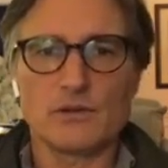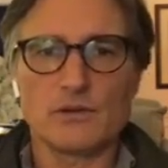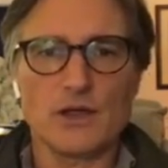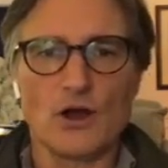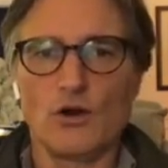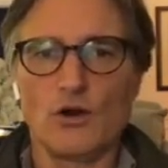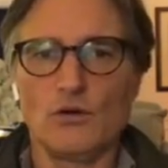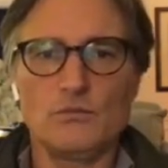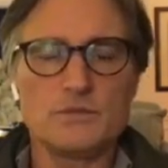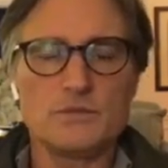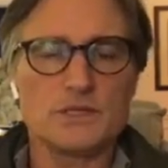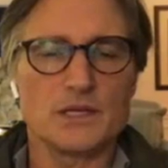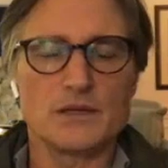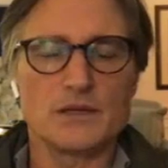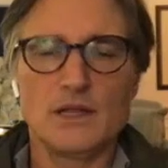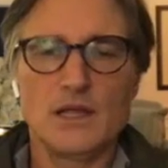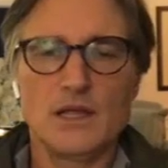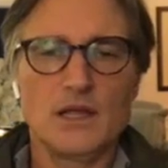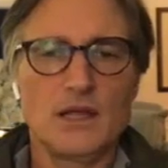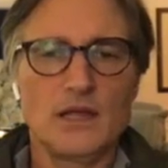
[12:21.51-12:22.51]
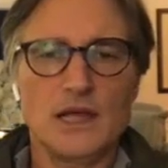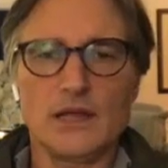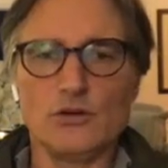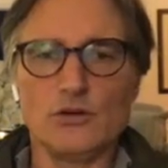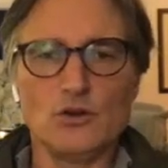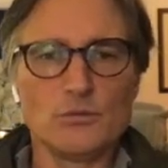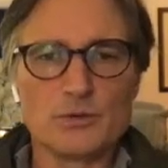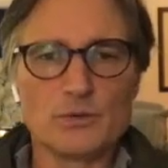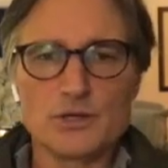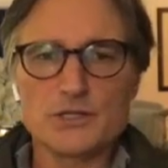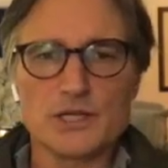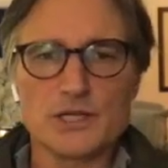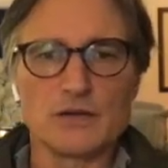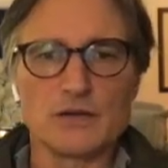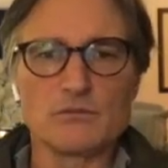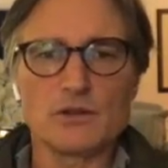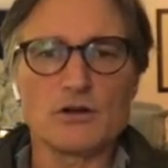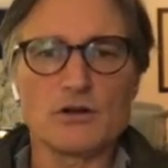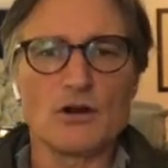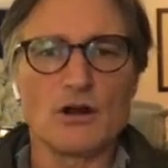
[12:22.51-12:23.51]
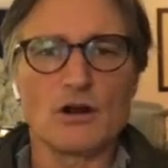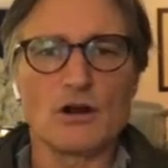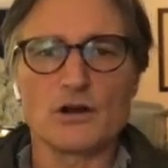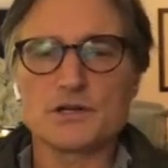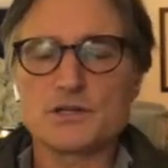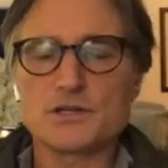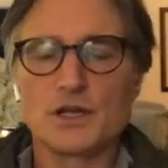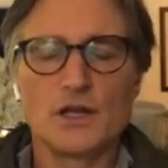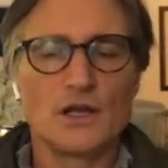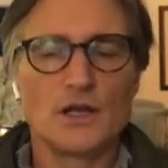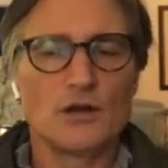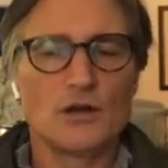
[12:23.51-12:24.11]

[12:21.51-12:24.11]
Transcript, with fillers: with homes and and Uber is done with cars.